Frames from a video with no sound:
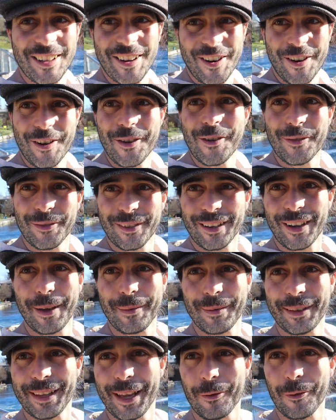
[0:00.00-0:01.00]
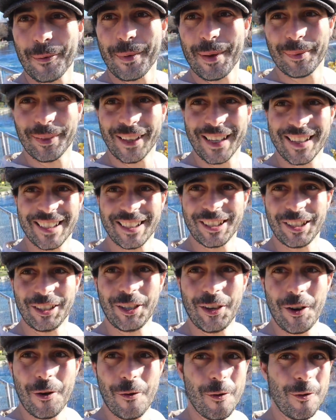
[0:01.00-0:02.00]
So I mean, that would be pleasant to
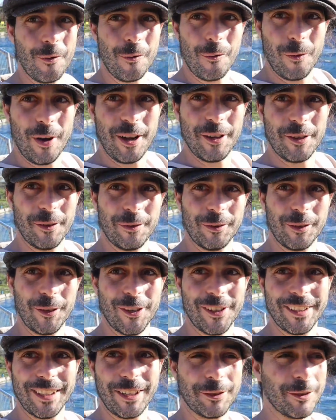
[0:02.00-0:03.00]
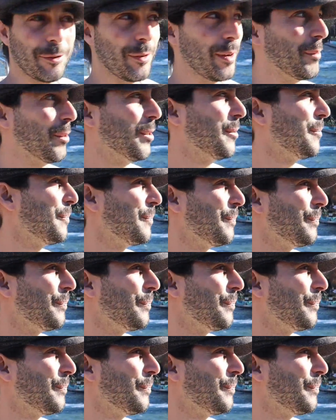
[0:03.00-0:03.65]
do while you're floating down the river.